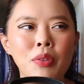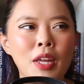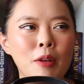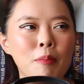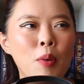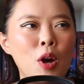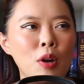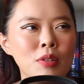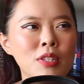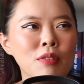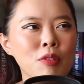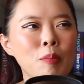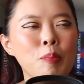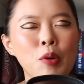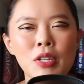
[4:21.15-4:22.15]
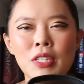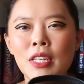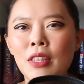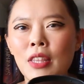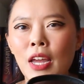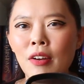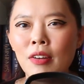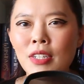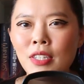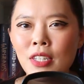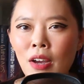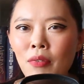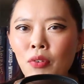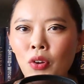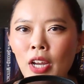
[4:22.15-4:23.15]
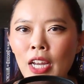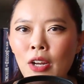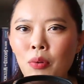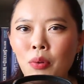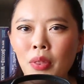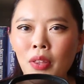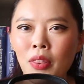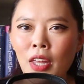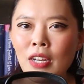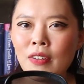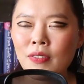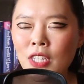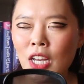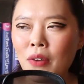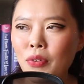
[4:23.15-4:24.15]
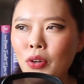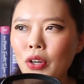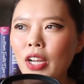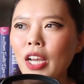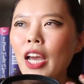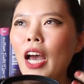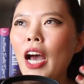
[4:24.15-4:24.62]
like parts of the books that they're discovering or that they discovered